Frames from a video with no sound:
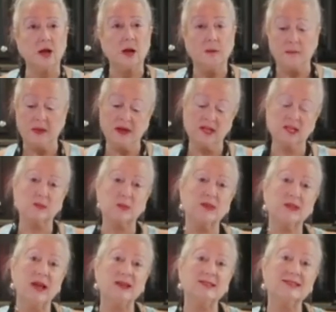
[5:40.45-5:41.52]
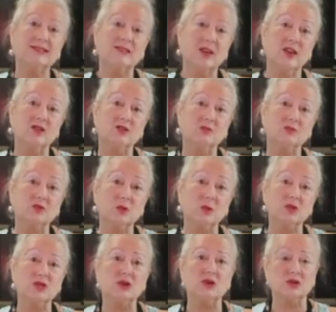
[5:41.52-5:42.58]
My husband likes the taste of soy
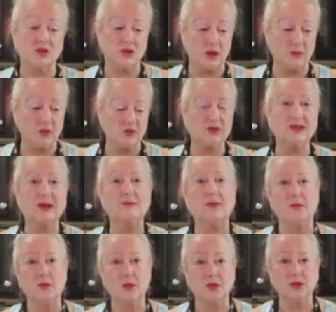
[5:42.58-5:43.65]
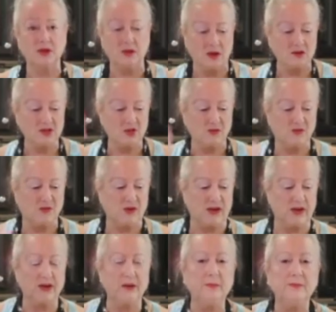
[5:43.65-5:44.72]
sauce, so I'm doing it also for
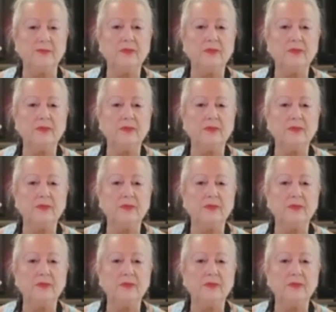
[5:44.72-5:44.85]
him.